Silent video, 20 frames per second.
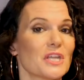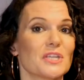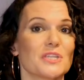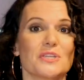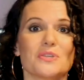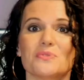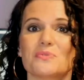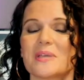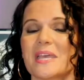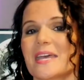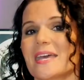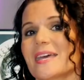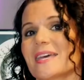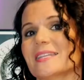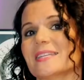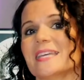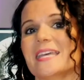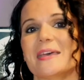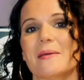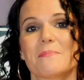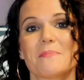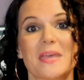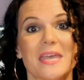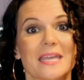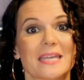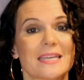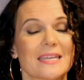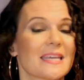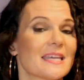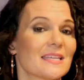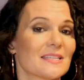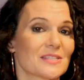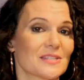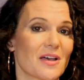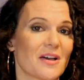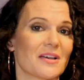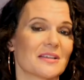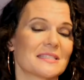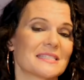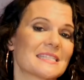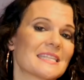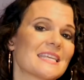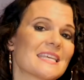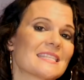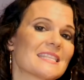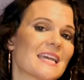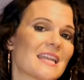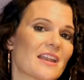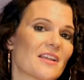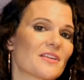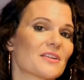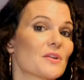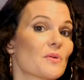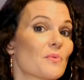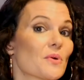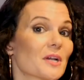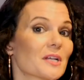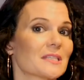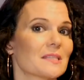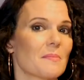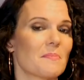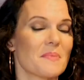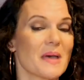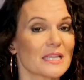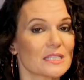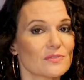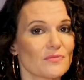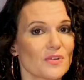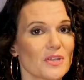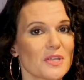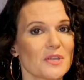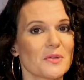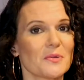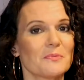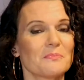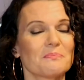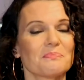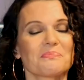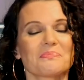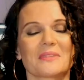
you can pick songs that are going to work the best for you.